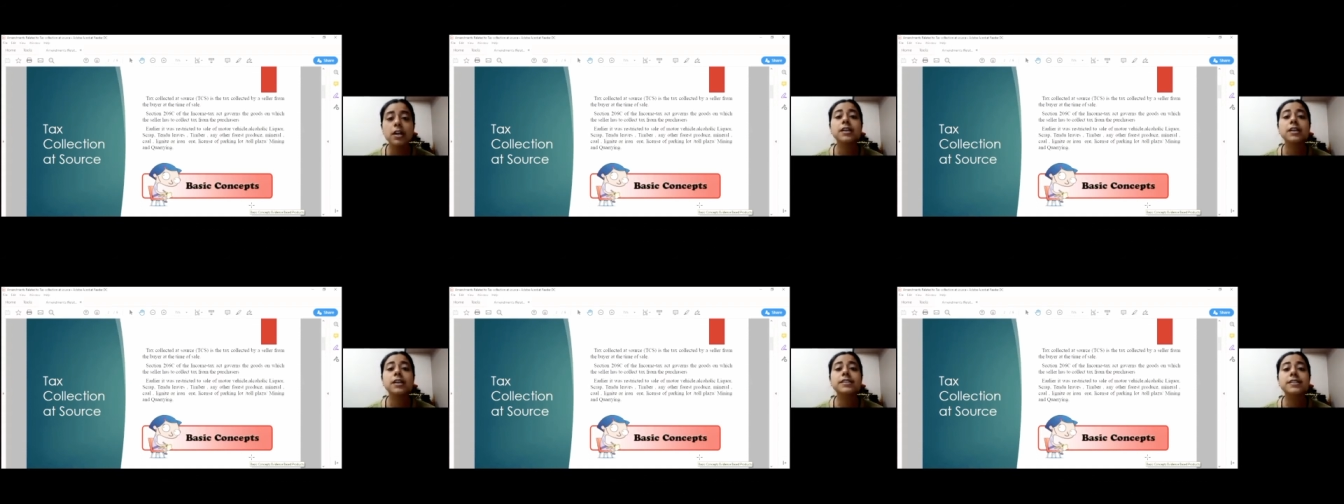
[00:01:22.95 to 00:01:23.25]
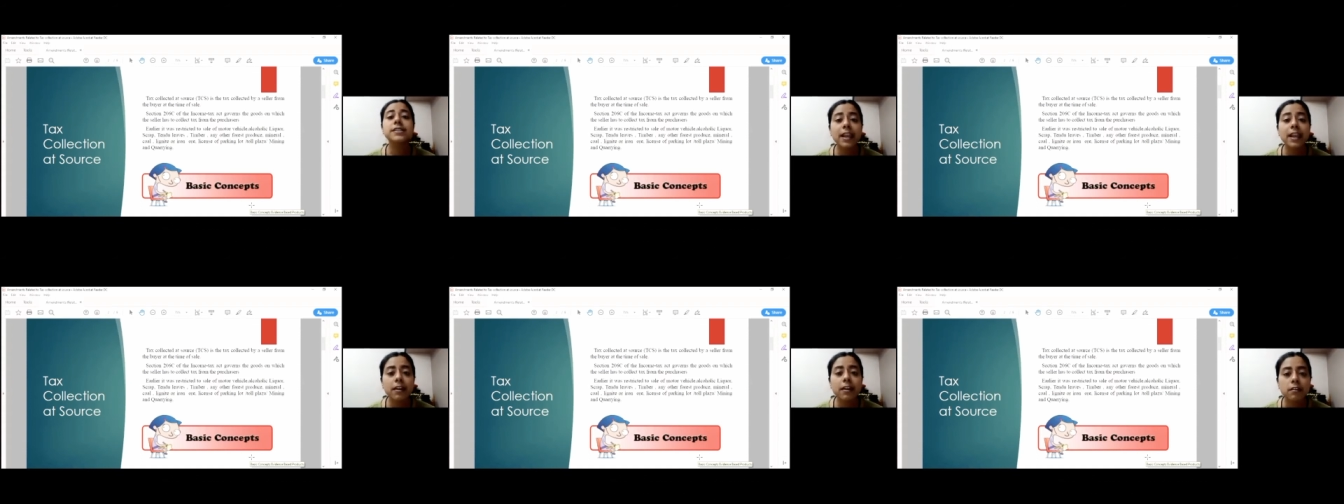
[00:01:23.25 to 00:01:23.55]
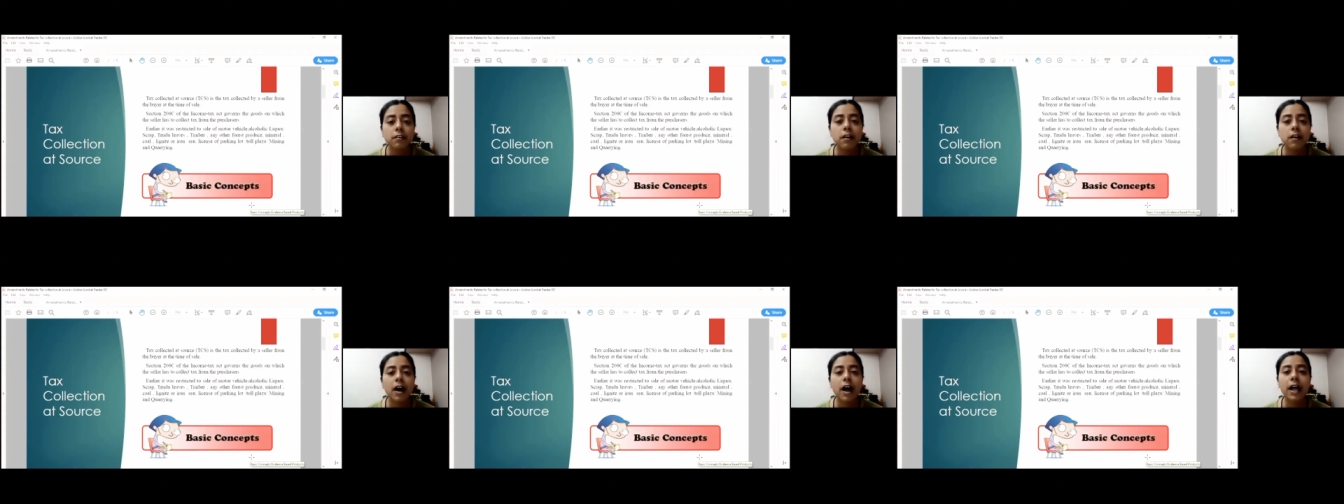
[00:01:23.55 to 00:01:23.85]

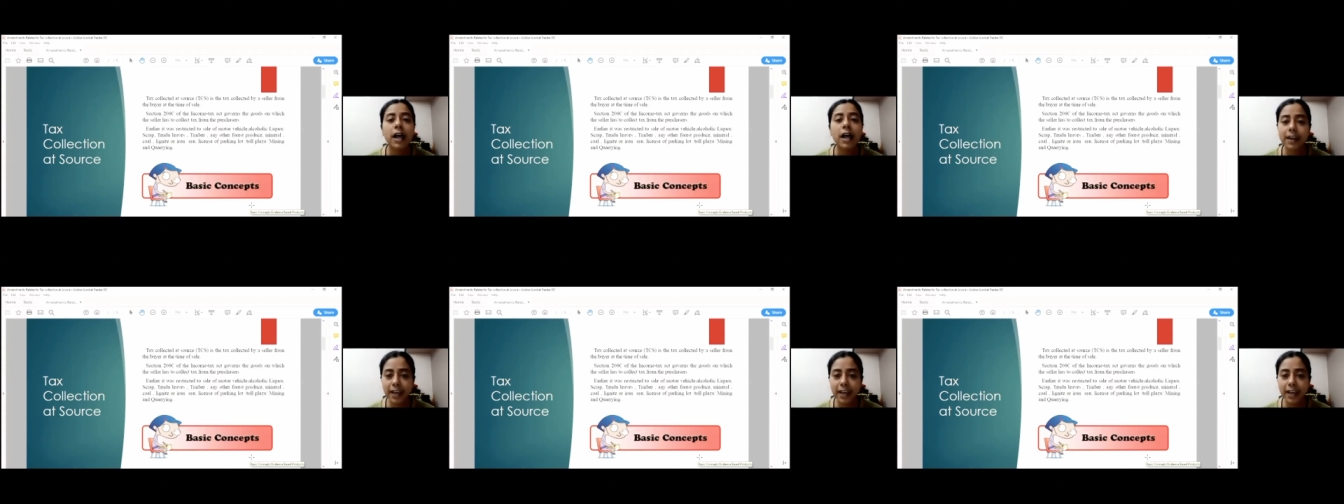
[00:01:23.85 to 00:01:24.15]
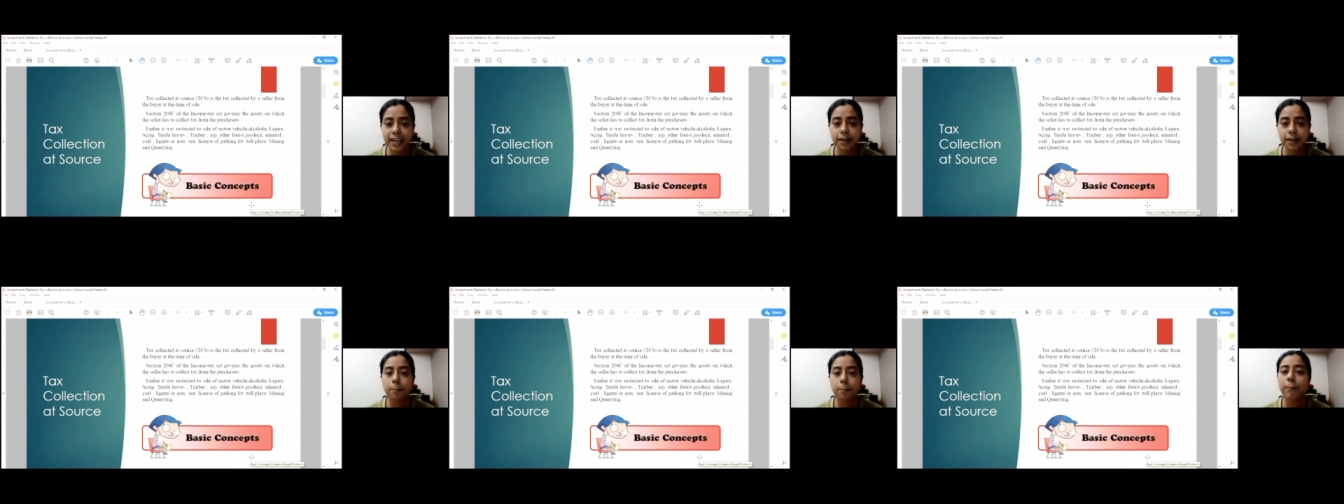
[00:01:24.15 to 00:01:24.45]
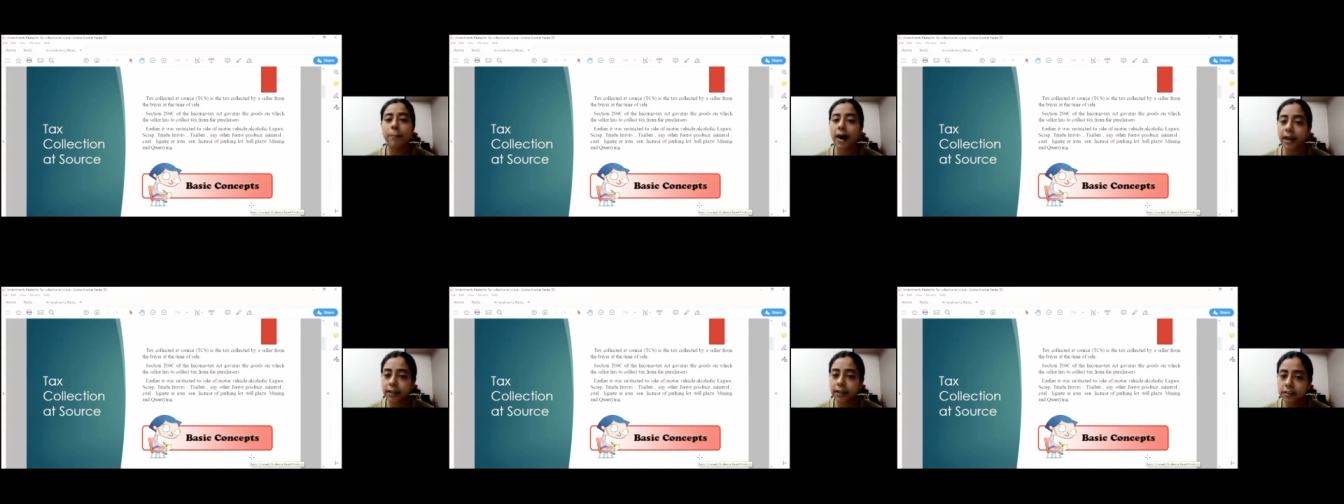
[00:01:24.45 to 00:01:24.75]
seller unlike
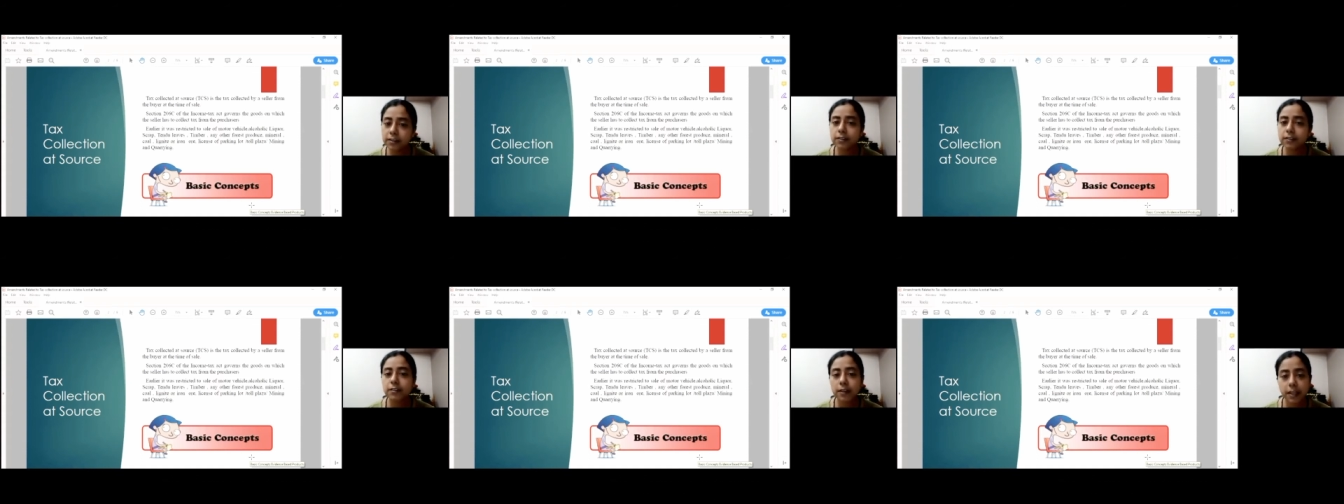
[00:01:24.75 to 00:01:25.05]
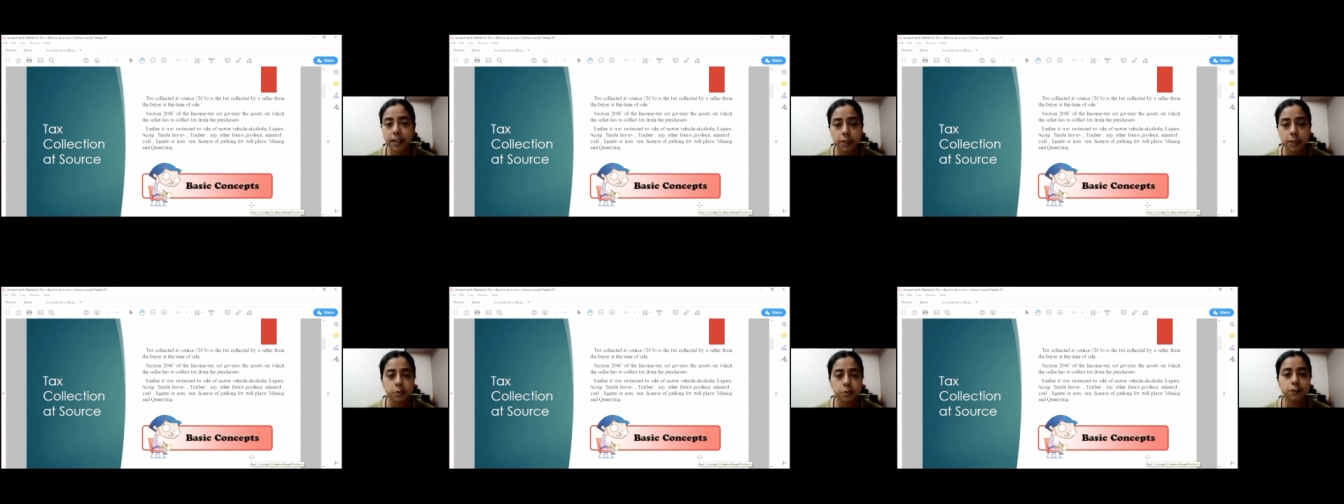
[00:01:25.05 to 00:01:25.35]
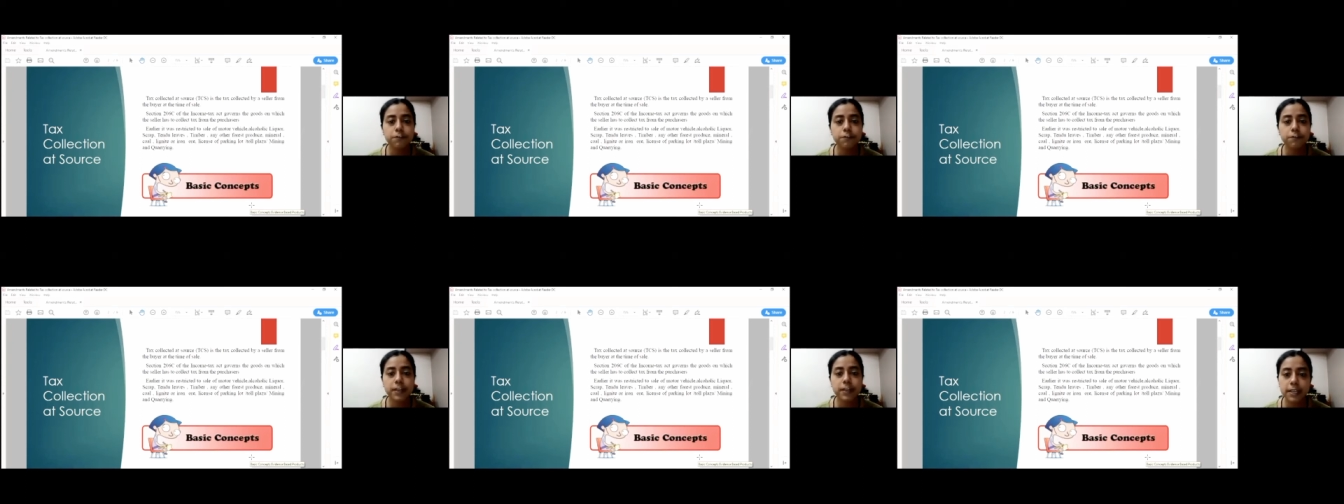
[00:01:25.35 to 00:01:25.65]
buyer in the case
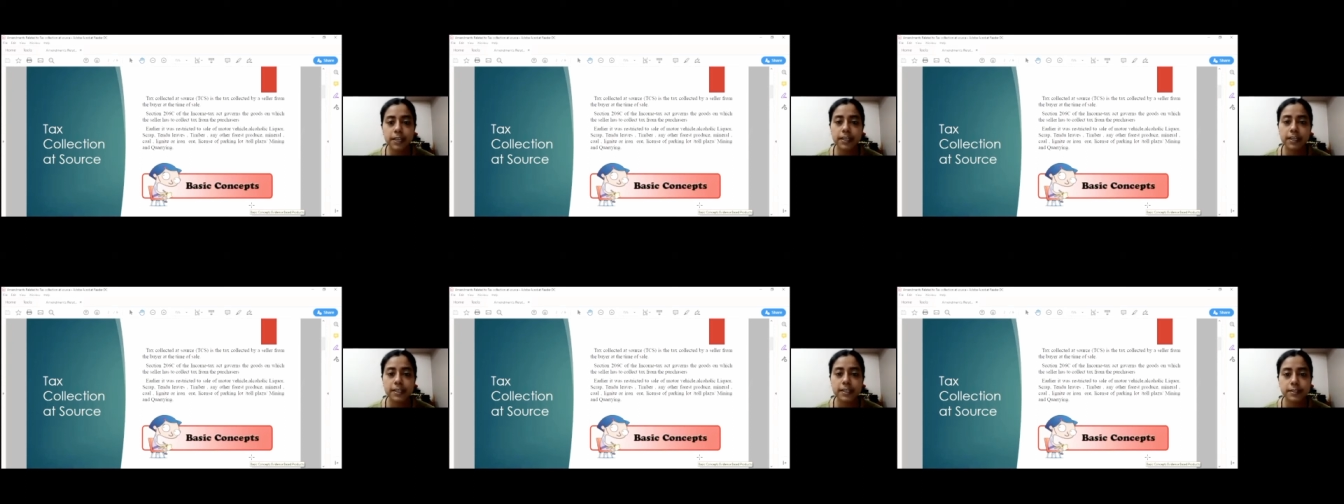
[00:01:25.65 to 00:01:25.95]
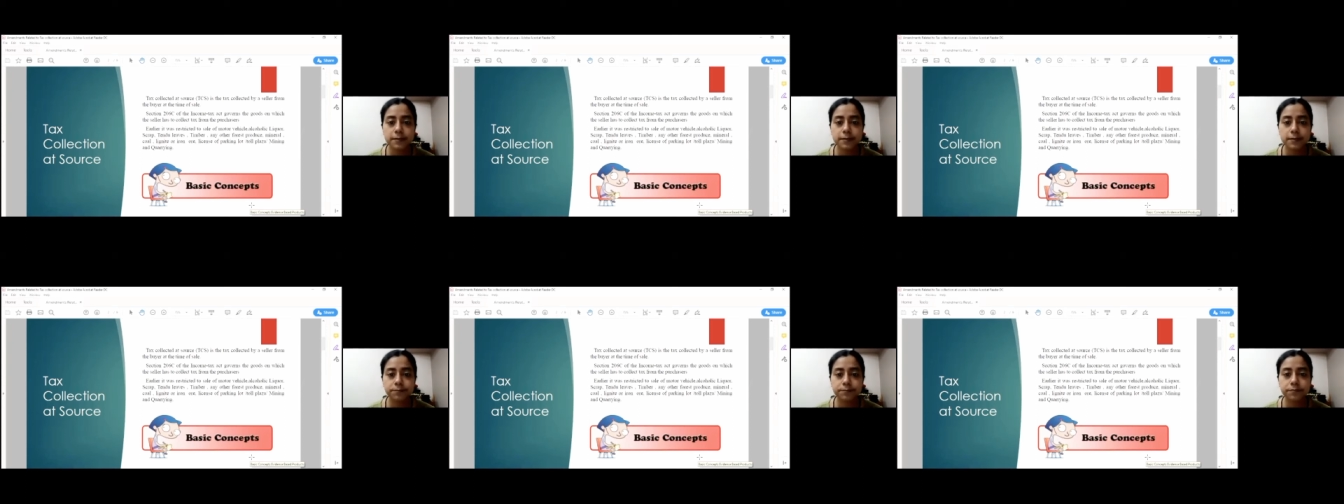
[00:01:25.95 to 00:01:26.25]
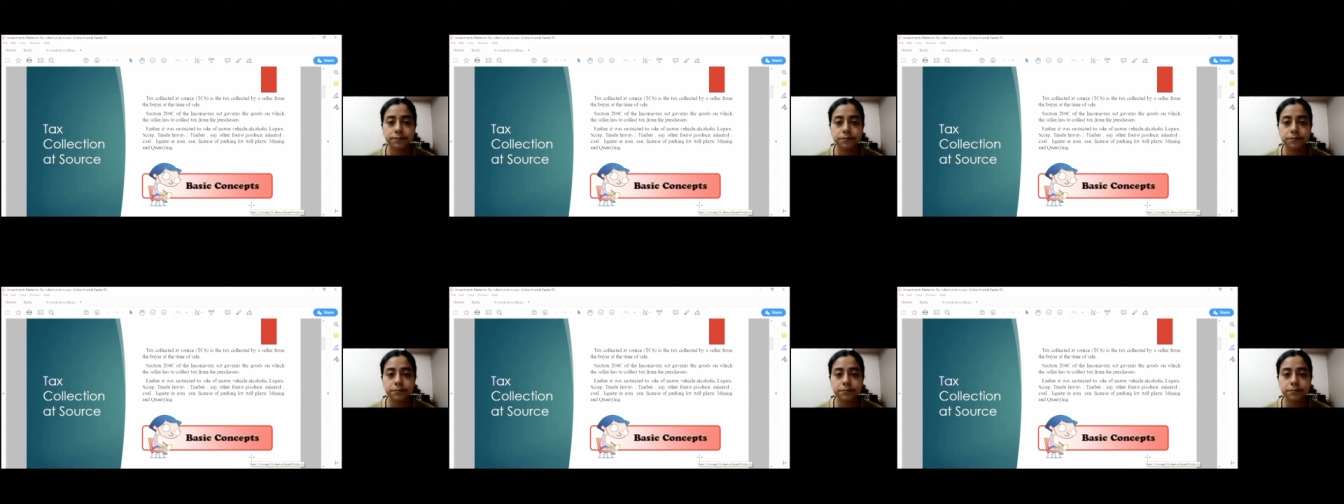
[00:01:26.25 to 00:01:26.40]
of TDS.